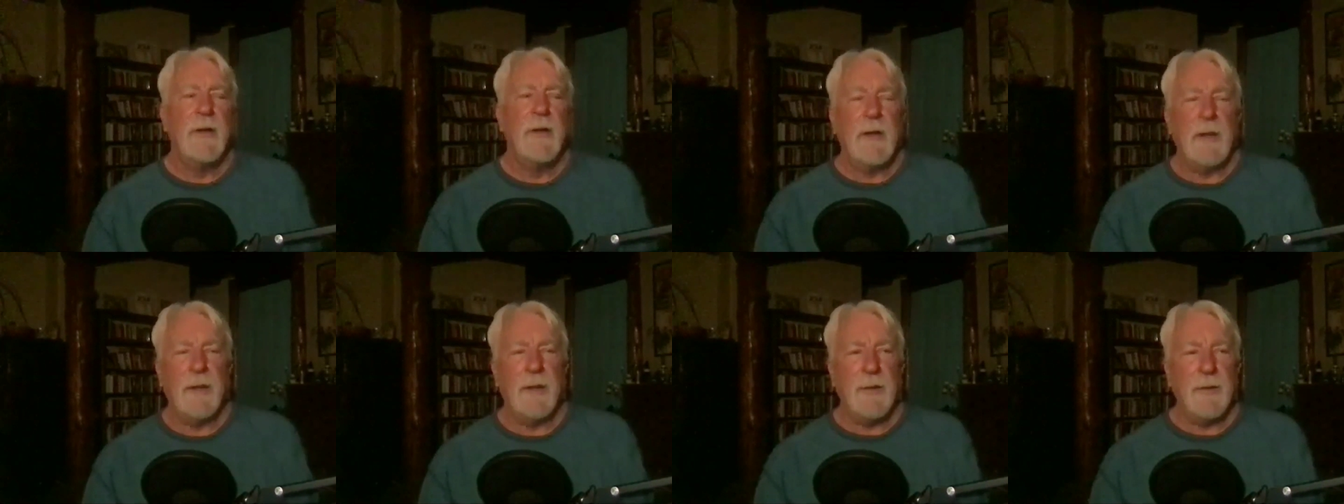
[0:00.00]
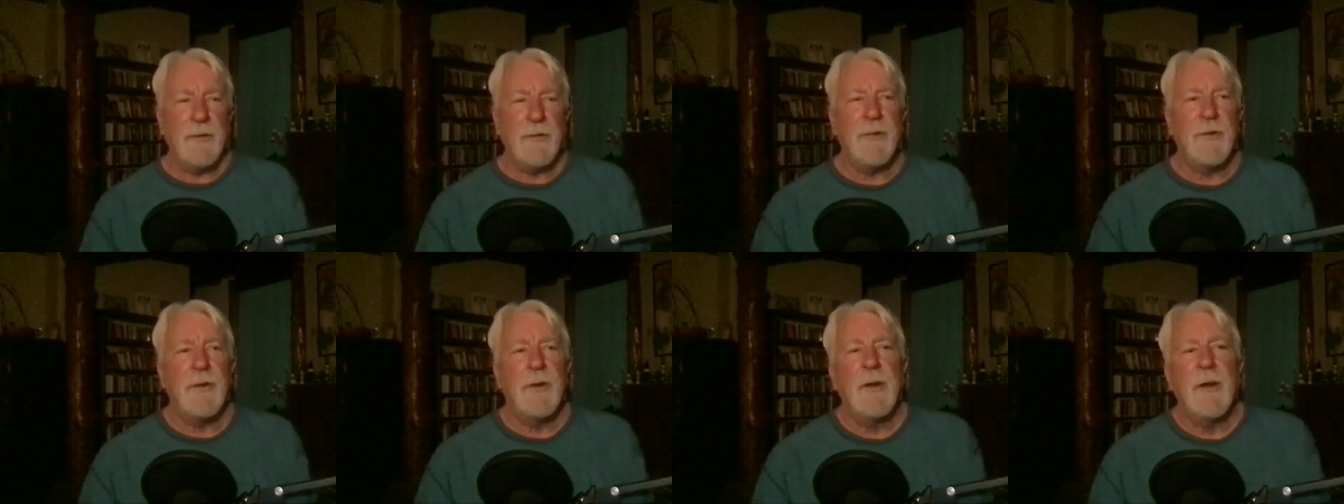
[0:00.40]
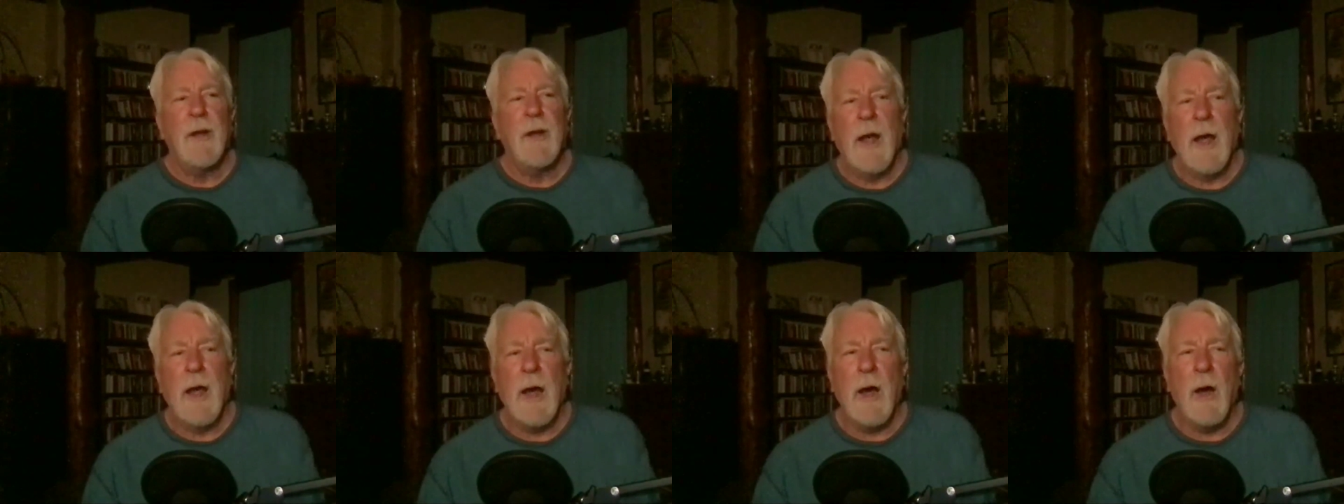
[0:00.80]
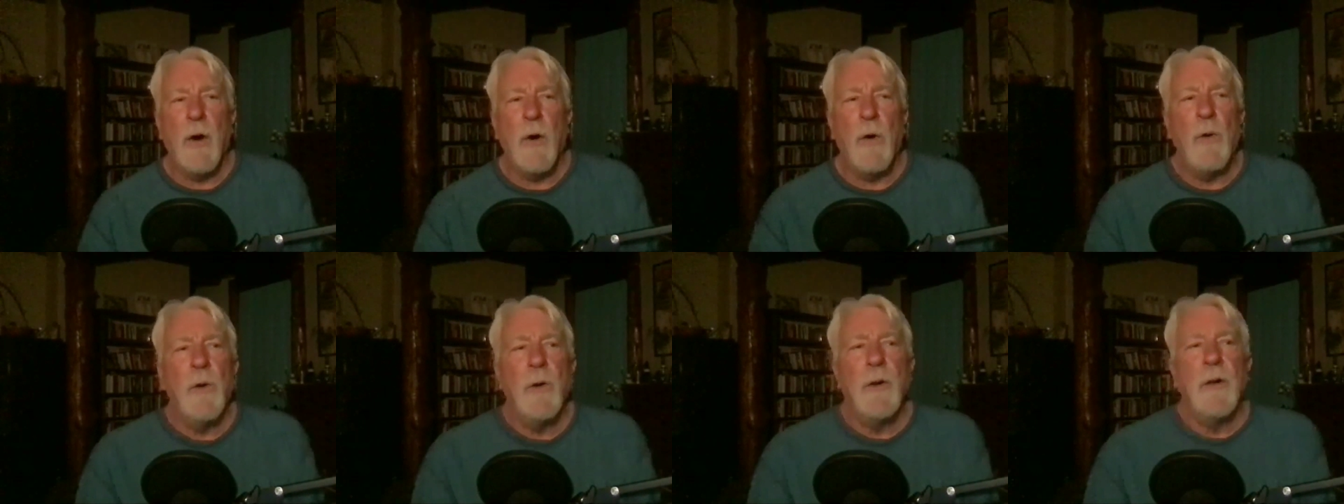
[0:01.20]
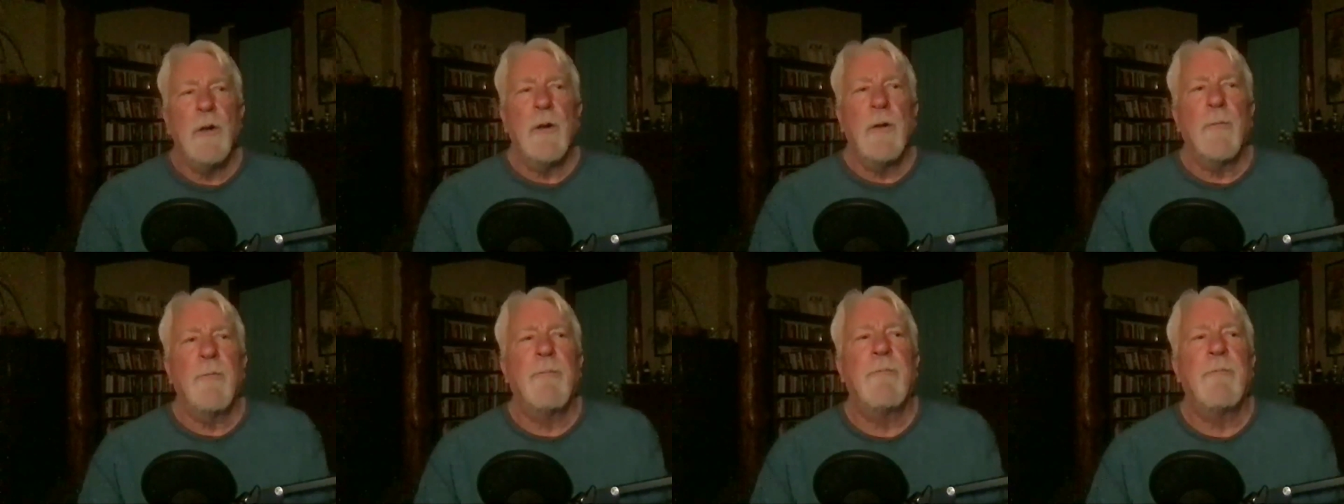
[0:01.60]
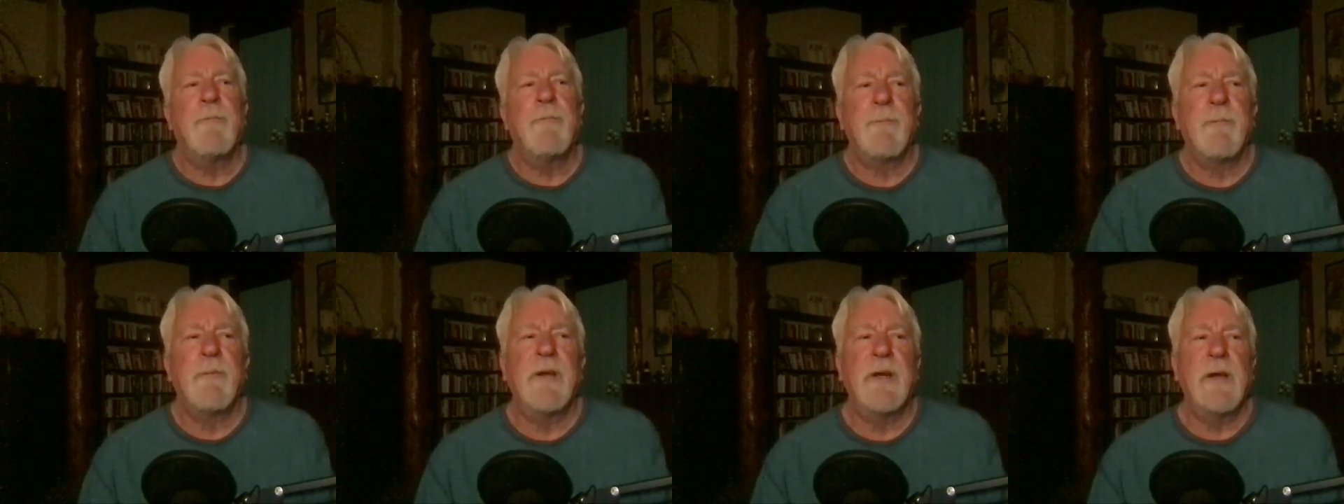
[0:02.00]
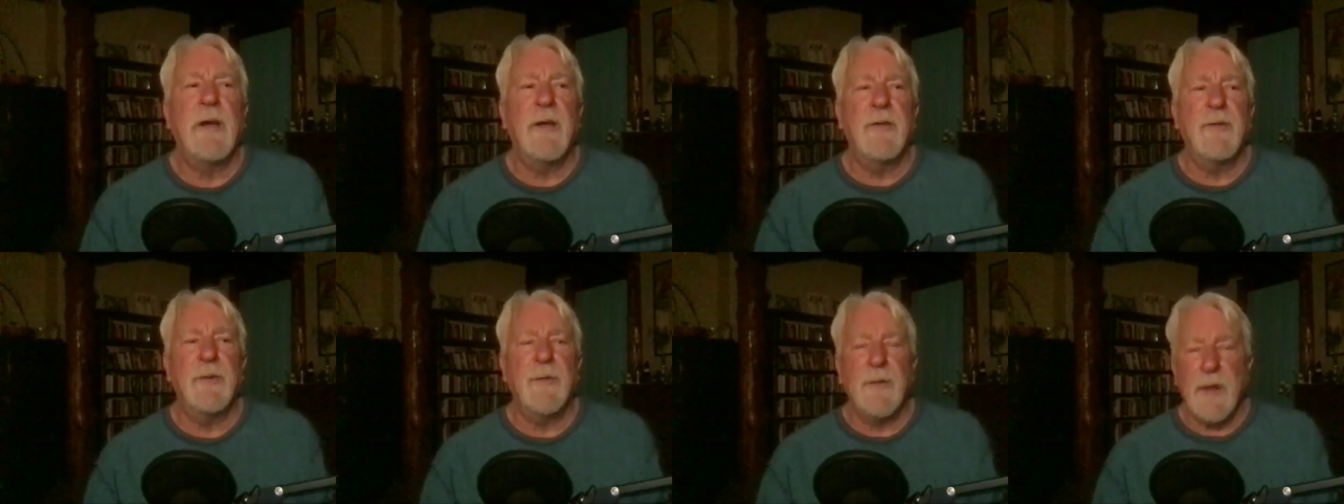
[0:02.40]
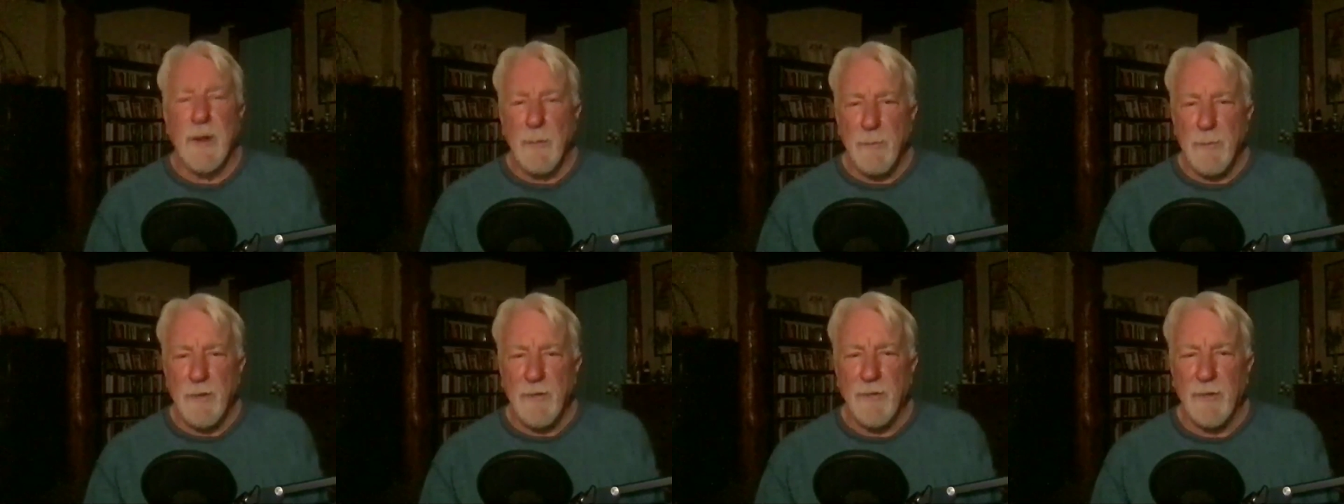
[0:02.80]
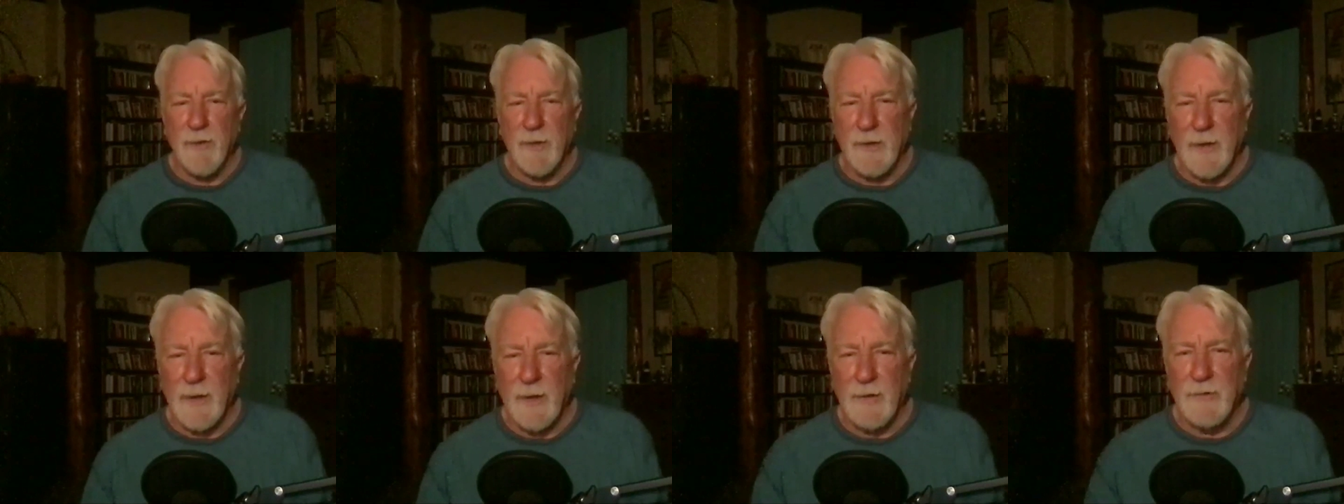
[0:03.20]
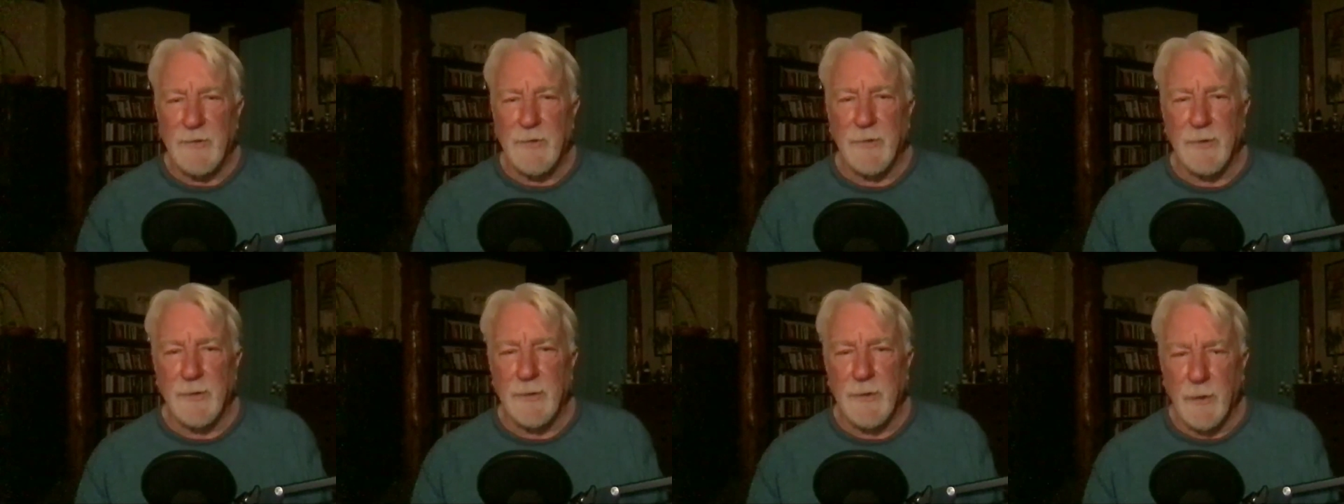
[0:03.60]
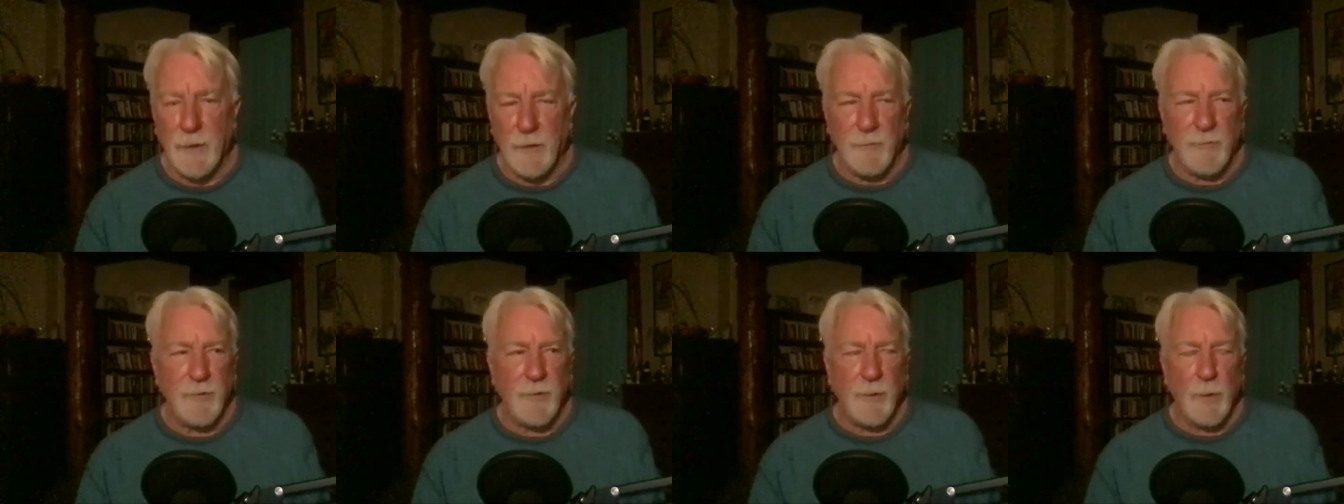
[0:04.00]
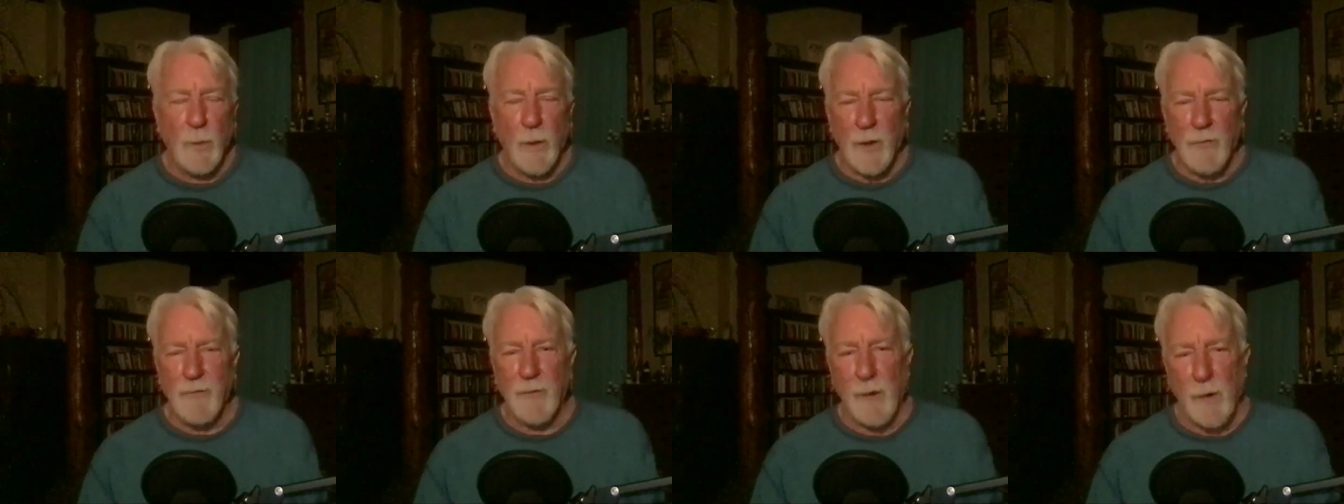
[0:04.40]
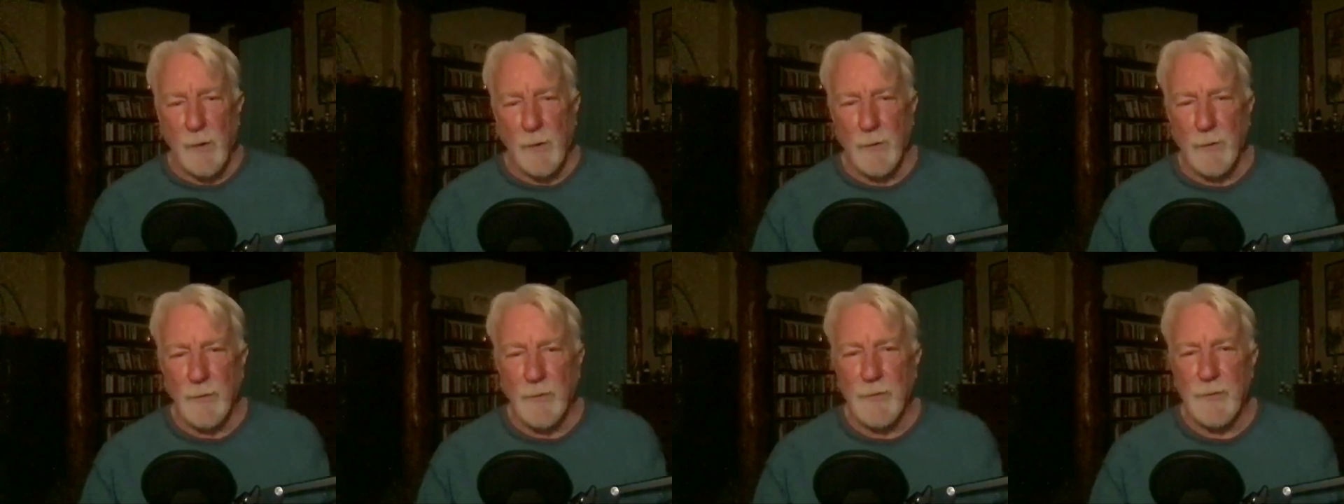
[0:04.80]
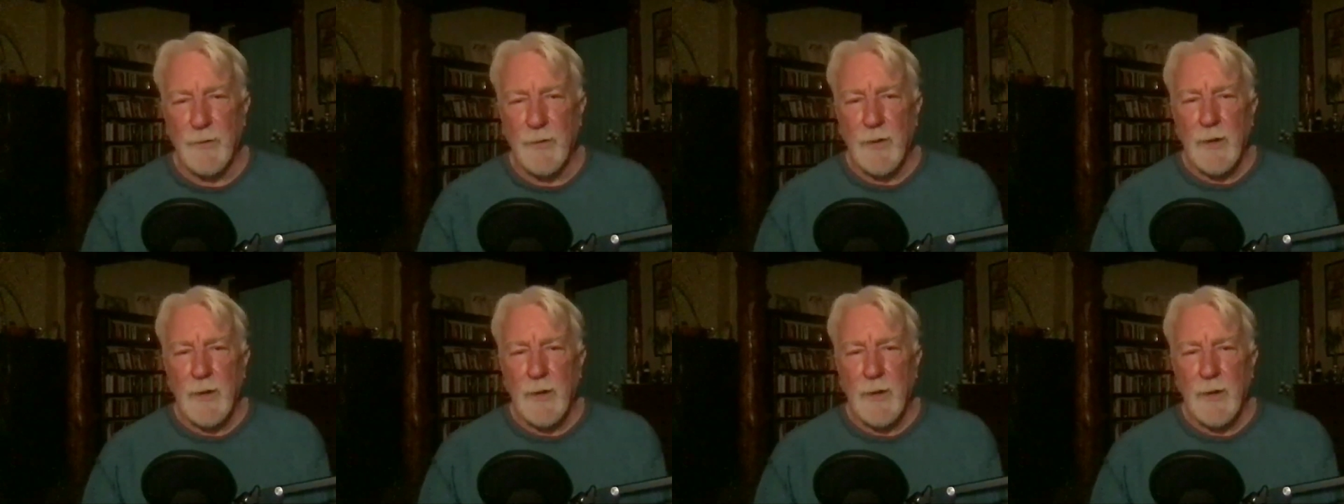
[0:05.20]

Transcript: is how because of the ambivalent nature of UFOs,